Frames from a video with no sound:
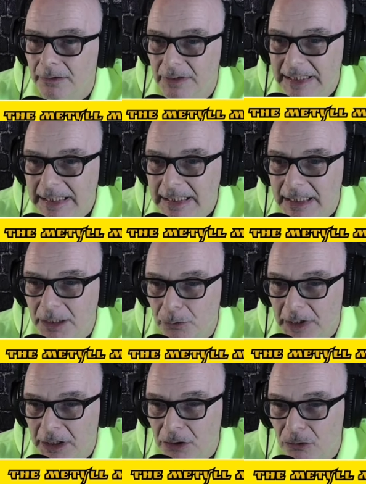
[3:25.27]
The
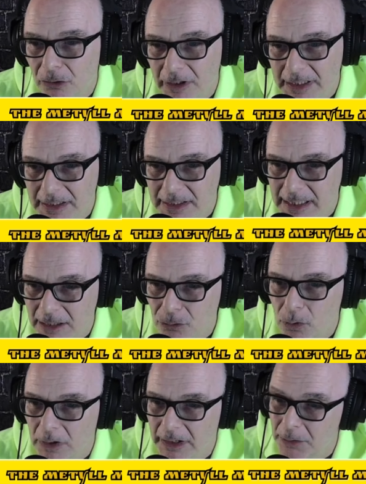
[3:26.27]
recording and
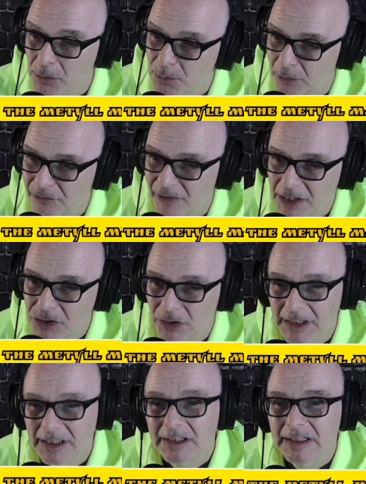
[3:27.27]
sound quality was
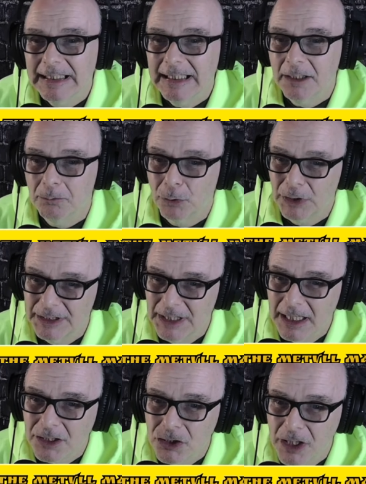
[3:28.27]
professional and clean, and
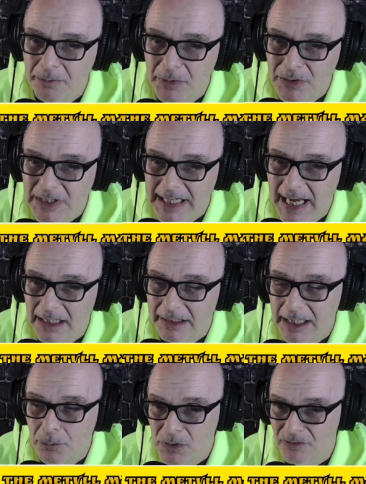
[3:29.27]
production and
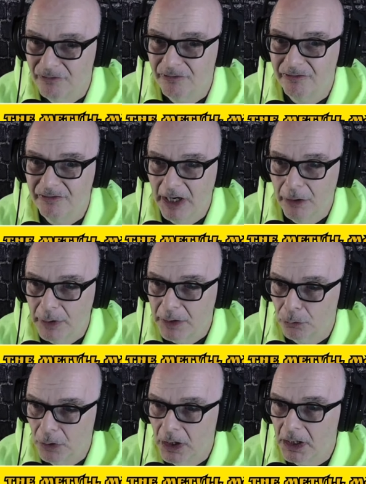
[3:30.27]
musicality was
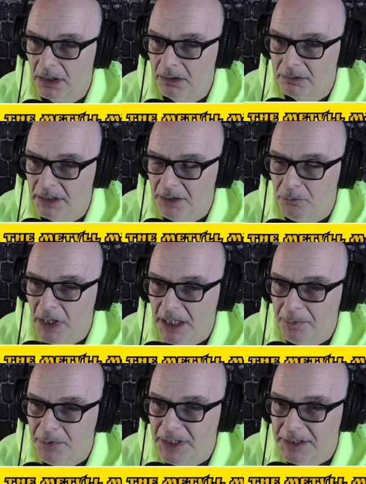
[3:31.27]
very raw, in my
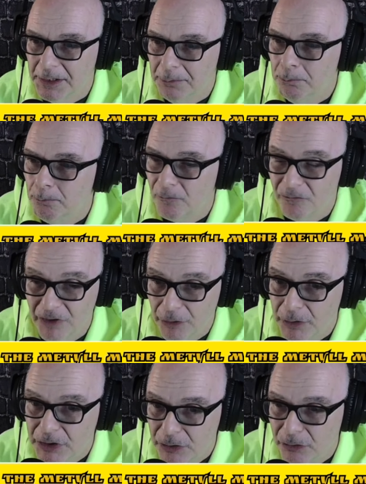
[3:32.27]
opinion.
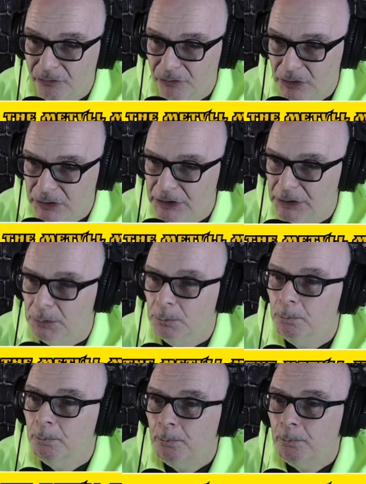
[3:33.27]
Very youthful, too.